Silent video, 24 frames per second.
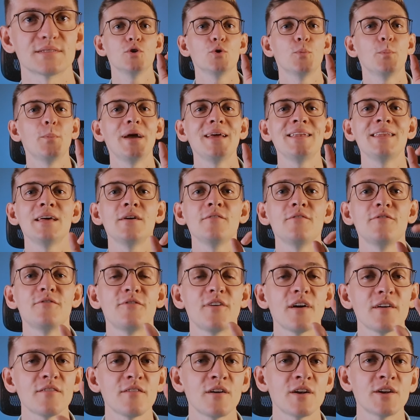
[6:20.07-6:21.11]
You pay them
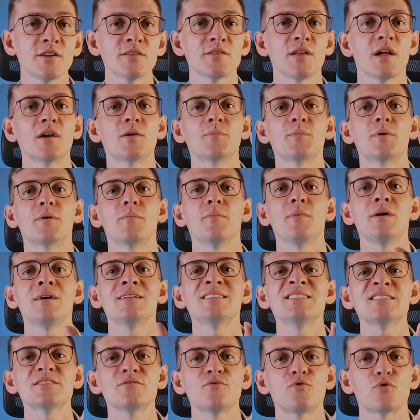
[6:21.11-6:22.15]
$500 per
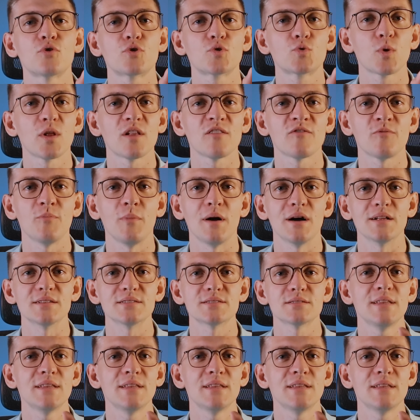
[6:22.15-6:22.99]
month for 12 months.